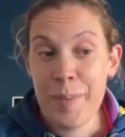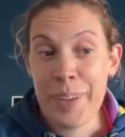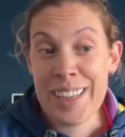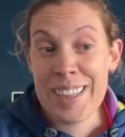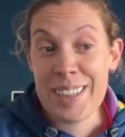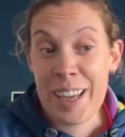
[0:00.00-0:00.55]

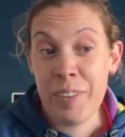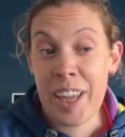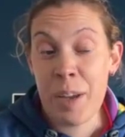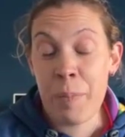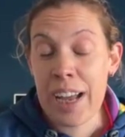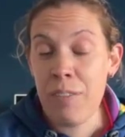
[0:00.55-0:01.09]
because they
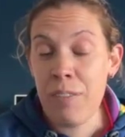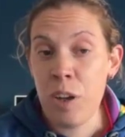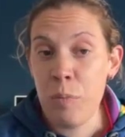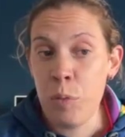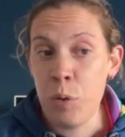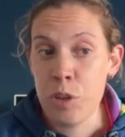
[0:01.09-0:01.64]
might have a
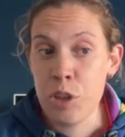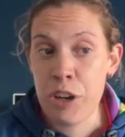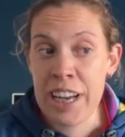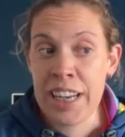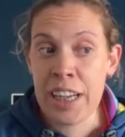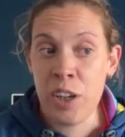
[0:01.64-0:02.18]
lot more
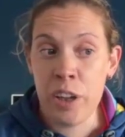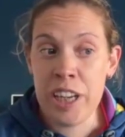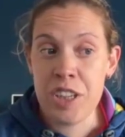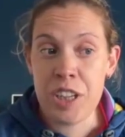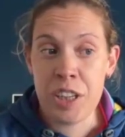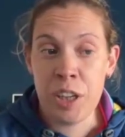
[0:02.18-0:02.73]
training and
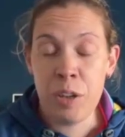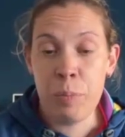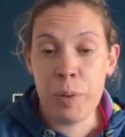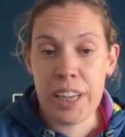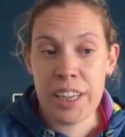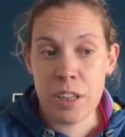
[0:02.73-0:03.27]
knowledge than you,
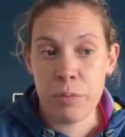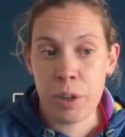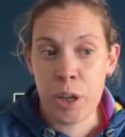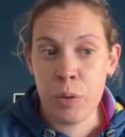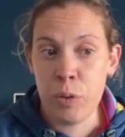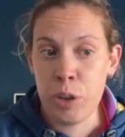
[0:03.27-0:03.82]
but they don't
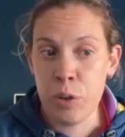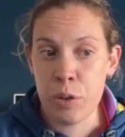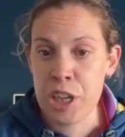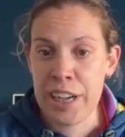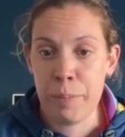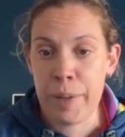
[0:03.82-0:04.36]
know your
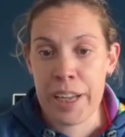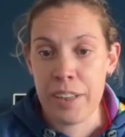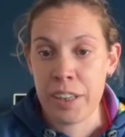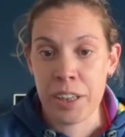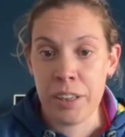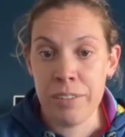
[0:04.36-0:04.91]
child better
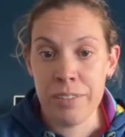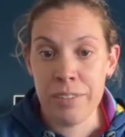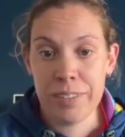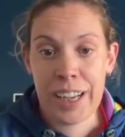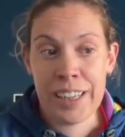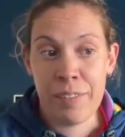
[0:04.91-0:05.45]
than you.
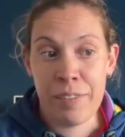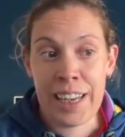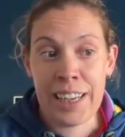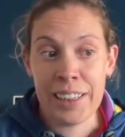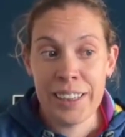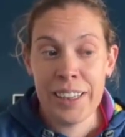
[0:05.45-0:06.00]
And if
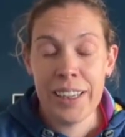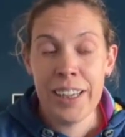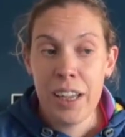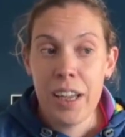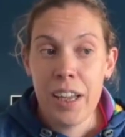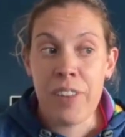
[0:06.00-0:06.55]
they
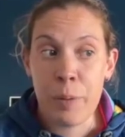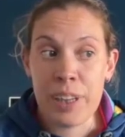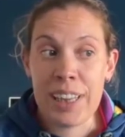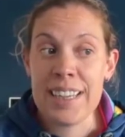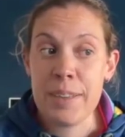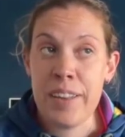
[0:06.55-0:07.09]
would
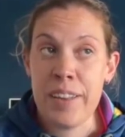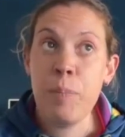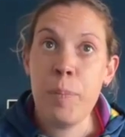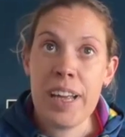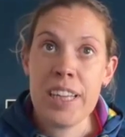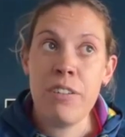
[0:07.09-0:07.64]
listen, if they'd be
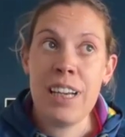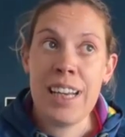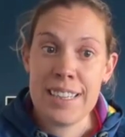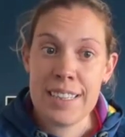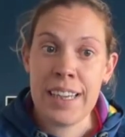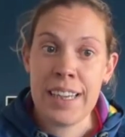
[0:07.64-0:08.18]
better at
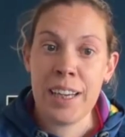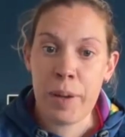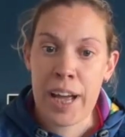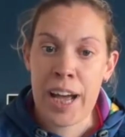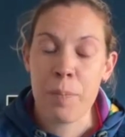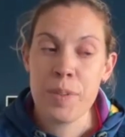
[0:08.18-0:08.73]
listening,
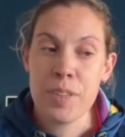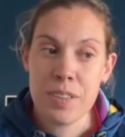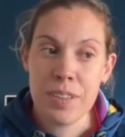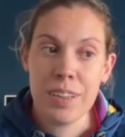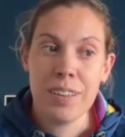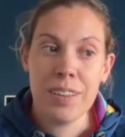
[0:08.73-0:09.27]

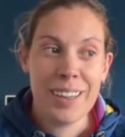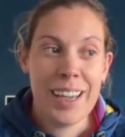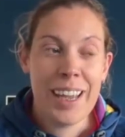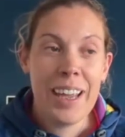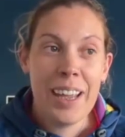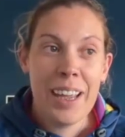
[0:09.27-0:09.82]
perhaps
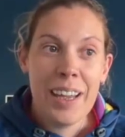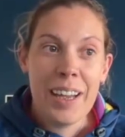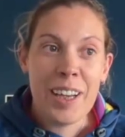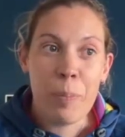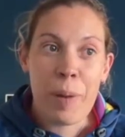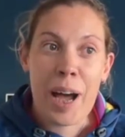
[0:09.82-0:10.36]

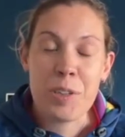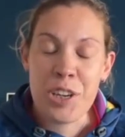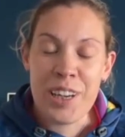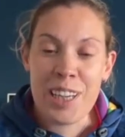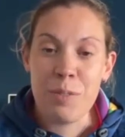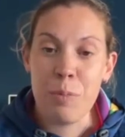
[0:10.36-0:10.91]
perhaps
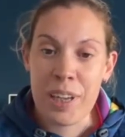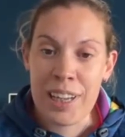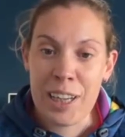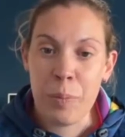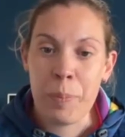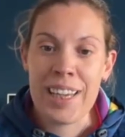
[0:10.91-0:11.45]
journeys would be a
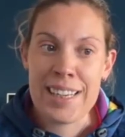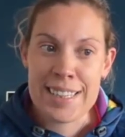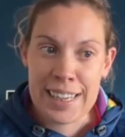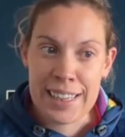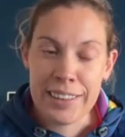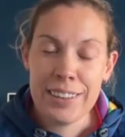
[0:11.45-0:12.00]
little bit
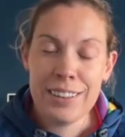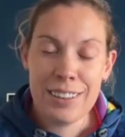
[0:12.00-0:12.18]
easier.